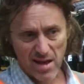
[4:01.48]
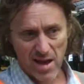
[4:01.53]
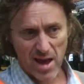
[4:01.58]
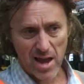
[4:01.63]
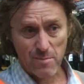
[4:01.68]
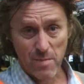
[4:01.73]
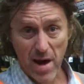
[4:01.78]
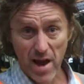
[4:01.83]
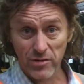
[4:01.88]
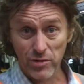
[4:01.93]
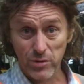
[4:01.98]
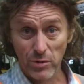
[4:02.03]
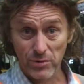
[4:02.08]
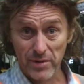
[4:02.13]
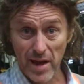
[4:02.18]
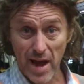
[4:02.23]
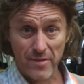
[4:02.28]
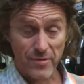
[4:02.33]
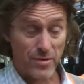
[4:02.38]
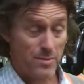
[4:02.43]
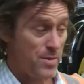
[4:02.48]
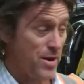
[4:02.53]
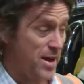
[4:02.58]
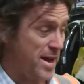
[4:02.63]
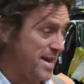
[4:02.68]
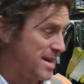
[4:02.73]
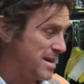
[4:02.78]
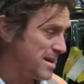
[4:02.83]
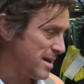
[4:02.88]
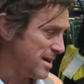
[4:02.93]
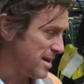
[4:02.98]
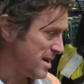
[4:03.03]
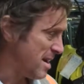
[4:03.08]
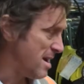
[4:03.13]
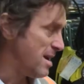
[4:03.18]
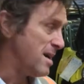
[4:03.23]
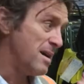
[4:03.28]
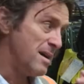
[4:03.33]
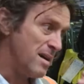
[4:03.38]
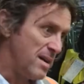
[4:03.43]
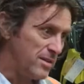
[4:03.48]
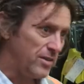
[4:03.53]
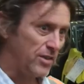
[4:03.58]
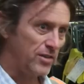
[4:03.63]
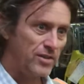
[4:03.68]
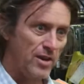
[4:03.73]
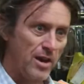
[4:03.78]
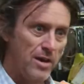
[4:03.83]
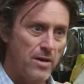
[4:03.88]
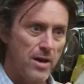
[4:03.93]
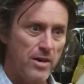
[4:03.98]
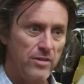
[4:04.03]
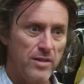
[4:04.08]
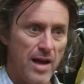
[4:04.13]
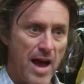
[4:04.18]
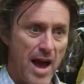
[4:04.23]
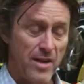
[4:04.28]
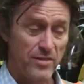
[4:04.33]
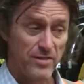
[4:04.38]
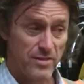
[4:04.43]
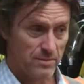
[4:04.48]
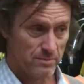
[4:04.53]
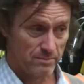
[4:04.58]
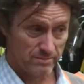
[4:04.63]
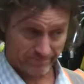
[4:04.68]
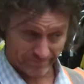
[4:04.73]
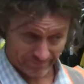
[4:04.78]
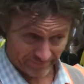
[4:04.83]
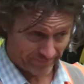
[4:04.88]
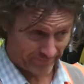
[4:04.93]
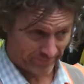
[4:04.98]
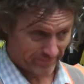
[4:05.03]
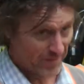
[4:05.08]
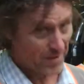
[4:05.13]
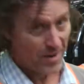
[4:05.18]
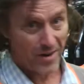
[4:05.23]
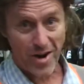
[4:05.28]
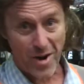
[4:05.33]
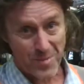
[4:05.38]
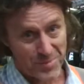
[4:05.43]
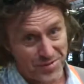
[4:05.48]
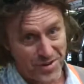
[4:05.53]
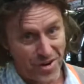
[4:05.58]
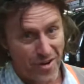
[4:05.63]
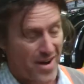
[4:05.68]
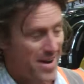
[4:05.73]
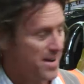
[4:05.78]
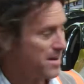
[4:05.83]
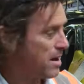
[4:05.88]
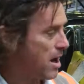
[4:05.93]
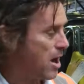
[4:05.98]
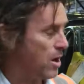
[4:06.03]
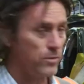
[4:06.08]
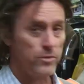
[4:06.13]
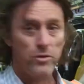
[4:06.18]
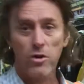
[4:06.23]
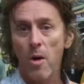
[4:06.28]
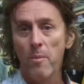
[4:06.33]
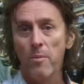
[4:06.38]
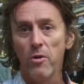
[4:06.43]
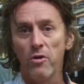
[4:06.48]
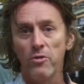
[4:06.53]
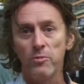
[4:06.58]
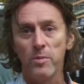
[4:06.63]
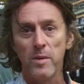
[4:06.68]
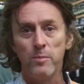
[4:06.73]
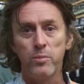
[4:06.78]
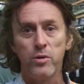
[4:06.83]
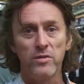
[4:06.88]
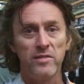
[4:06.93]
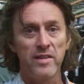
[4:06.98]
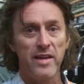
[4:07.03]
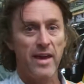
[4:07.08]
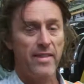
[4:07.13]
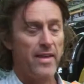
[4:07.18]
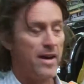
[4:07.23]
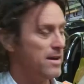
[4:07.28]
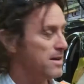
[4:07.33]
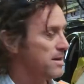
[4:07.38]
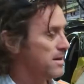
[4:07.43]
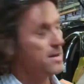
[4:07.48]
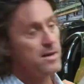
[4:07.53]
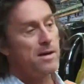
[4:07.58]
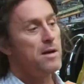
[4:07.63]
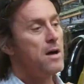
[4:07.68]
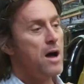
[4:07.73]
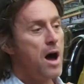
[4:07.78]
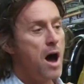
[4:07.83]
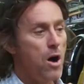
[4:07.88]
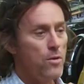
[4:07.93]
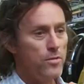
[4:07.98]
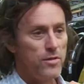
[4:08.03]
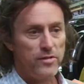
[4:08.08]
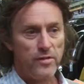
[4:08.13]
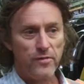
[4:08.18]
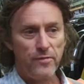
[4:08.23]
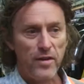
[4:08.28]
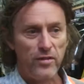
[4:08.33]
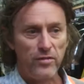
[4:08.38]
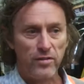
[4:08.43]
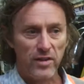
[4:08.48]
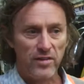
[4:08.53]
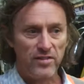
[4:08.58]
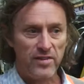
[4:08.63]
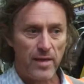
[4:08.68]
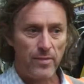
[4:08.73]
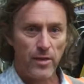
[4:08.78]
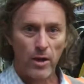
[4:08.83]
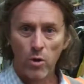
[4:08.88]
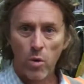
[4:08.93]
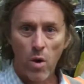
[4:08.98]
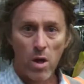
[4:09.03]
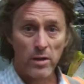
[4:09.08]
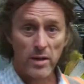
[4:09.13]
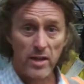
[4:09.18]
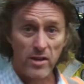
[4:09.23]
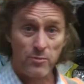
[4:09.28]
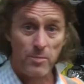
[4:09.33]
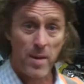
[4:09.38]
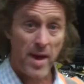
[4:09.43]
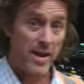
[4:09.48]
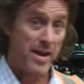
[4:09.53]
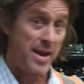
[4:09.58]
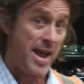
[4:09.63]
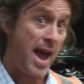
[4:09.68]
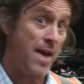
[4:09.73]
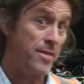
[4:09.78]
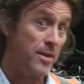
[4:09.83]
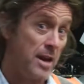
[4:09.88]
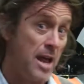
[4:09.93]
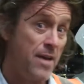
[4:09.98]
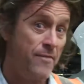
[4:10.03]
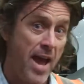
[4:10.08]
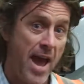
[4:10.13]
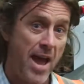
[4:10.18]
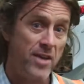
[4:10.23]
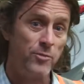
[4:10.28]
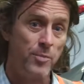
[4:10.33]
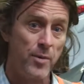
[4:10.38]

an emotional day for me to see these last, Holden Commodores being put together. Holden has officially said the quality is better now than it ever has